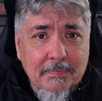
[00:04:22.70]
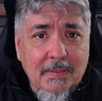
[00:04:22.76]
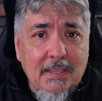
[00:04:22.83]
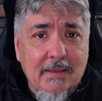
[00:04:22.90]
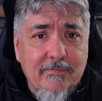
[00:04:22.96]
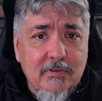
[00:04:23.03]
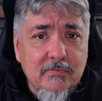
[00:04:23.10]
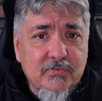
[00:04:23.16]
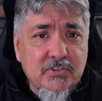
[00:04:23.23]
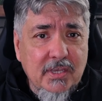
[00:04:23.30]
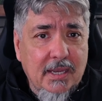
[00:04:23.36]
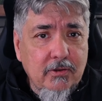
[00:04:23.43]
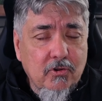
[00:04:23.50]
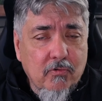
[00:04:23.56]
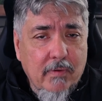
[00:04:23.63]
If you've
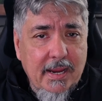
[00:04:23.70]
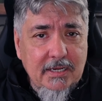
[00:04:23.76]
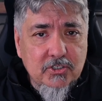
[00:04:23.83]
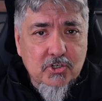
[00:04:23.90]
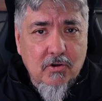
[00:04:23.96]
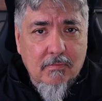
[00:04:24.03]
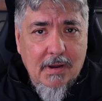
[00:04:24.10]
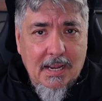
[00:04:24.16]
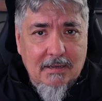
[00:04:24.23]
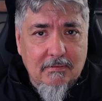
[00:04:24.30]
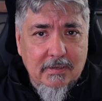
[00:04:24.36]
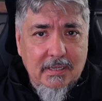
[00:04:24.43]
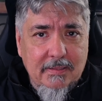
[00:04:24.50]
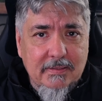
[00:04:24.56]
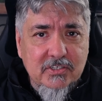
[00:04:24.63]
set your range
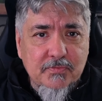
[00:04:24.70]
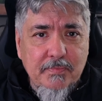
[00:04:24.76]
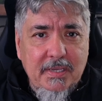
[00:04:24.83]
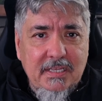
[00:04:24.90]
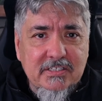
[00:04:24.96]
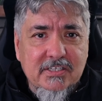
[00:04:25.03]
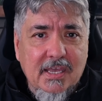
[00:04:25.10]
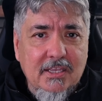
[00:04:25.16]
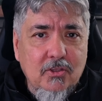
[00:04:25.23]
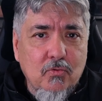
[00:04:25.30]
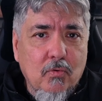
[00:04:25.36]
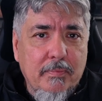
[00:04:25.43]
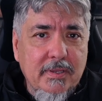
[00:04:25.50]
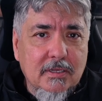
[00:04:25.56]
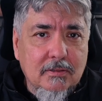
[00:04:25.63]
correctly, this means that you
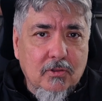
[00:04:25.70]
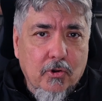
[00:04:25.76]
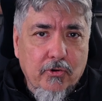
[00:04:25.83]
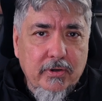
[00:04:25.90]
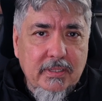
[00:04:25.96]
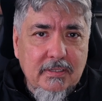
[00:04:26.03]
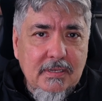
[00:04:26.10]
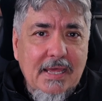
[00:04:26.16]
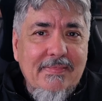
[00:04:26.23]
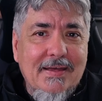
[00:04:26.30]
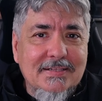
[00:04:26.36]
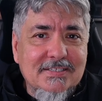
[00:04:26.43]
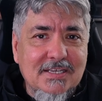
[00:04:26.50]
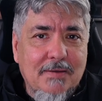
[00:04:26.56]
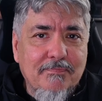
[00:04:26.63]
will be alerted
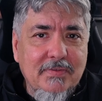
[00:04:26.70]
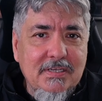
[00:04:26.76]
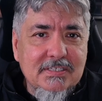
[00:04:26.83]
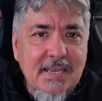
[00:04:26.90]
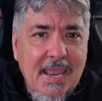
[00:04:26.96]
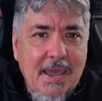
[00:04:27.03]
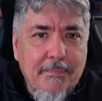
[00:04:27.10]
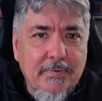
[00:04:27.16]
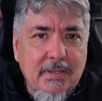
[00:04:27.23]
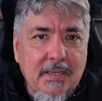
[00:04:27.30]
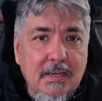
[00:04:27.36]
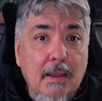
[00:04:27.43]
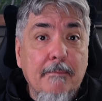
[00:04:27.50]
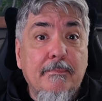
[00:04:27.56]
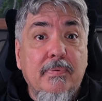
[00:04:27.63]
that something's
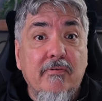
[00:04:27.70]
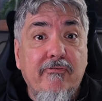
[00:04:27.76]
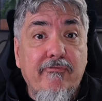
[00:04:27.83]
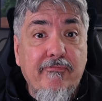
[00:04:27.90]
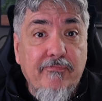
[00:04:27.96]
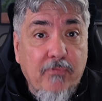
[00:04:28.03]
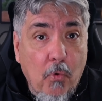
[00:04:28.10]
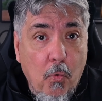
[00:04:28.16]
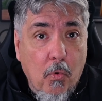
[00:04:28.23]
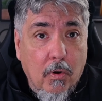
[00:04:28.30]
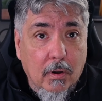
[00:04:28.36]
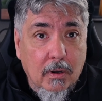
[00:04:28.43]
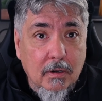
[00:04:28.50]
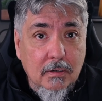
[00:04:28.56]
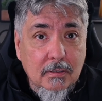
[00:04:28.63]
happening
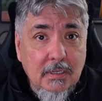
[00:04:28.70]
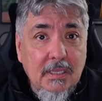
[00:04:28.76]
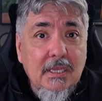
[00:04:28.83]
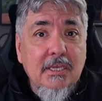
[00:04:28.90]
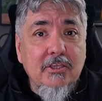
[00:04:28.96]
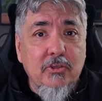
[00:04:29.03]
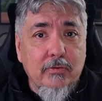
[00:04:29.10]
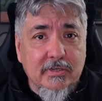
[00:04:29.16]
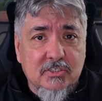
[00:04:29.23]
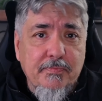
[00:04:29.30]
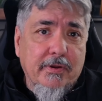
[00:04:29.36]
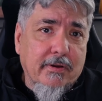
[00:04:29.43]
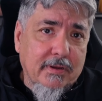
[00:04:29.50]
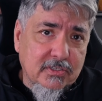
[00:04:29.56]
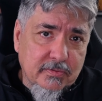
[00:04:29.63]
before you
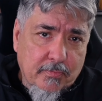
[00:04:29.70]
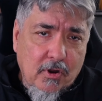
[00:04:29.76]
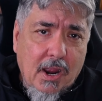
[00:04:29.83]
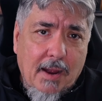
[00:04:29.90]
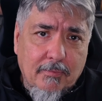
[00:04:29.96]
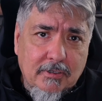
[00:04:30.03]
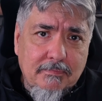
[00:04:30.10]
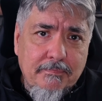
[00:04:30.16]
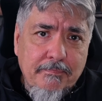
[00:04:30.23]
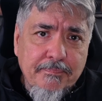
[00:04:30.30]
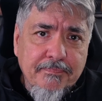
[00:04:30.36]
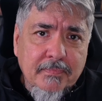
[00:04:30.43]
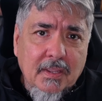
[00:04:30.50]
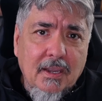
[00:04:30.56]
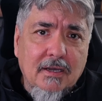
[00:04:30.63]
experience a problem,
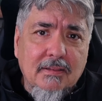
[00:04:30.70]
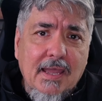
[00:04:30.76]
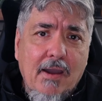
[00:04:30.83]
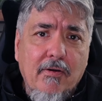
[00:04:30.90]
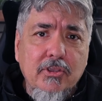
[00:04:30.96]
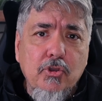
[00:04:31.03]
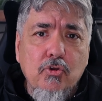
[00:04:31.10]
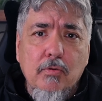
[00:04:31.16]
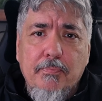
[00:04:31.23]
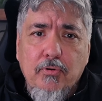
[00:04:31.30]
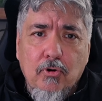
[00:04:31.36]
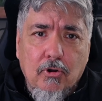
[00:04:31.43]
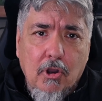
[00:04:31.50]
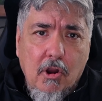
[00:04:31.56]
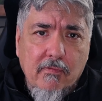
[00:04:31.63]
allowing you to
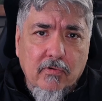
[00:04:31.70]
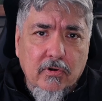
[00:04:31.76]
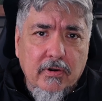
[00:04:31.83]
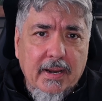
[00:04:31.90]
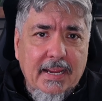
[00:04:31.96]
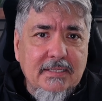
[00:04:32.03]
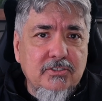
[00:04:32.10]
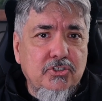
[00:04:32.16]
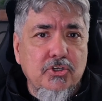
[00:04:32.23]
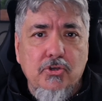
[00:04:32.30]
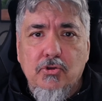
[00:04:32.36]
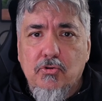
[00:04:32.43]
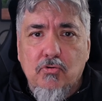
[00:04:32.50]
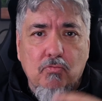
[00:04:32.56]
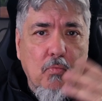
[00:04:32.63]
pull over and
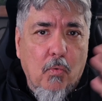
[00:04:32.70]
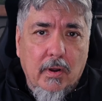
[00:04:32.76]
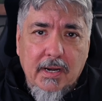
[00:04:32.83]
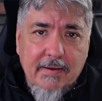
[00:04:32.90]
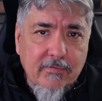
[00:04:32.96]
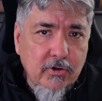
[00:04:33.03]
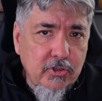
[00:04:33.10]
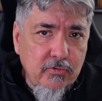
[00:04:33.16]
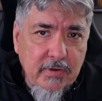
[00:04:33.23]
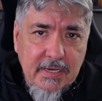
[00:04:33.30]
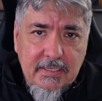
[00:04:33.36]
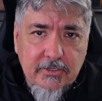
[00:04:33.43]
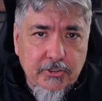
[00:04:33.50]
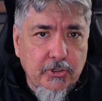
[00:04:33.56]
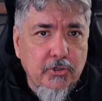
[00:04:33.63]
do whatever you need
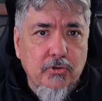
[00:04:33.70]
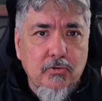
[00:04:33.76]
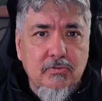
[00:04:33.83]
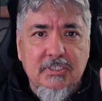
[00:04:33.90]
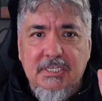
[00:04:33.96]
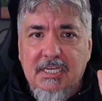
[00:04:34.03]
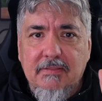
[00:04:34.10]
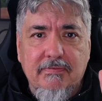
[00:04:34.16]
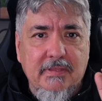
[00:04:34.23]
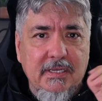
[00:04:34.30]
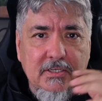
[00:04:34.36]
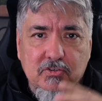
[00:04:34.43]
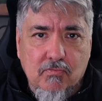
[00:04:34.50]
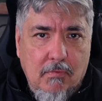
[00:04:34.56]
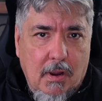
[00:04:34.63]
to do to get
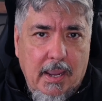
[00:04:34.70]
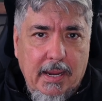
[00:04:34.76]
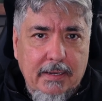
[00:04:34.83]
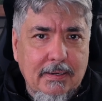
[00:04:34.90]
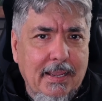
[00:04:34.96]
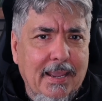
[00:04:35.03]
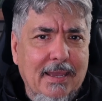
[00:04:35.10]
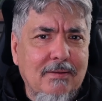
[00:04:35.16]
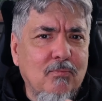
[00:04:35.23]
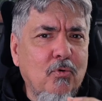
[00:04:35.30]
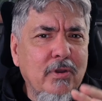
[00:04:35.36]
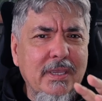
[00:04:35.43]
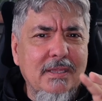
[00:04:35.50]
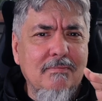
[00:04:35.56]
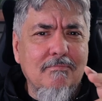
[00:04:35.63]
things right. And we'll
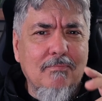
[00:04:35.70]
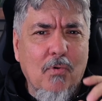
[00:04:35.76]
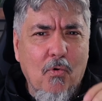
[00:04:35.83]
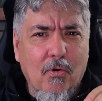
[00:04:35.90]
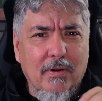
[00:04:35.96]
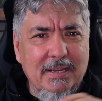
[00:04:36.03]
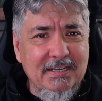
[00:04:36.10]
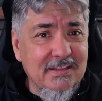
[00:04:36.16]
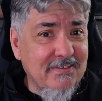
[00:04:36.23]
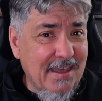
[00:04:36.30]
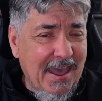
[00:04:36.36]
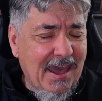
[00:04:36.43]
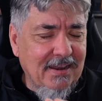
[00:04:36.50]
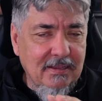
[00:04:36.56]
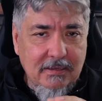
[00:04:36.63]
get more into
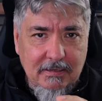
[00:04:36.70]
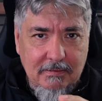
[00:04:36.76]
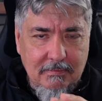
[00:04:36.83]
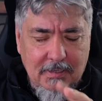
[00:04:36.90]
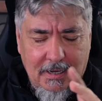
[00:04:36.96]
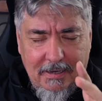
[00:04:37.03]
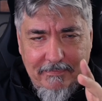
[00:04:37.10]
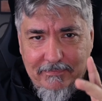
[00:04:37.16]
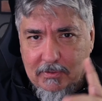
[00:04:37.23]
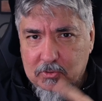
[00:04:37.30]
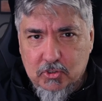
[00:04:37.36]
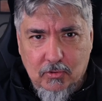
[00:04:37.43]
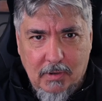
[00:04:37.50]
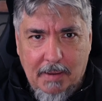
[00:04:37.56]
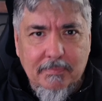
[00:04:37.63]
that in a
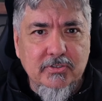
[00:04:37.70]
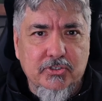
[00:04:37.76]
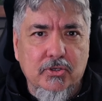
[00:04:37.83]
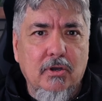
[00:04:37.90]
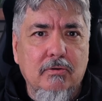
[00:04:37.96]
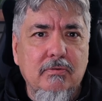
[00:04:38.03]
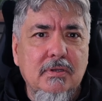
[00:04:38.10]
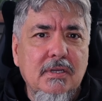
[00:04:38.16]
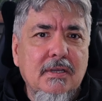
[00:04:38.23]
future episode.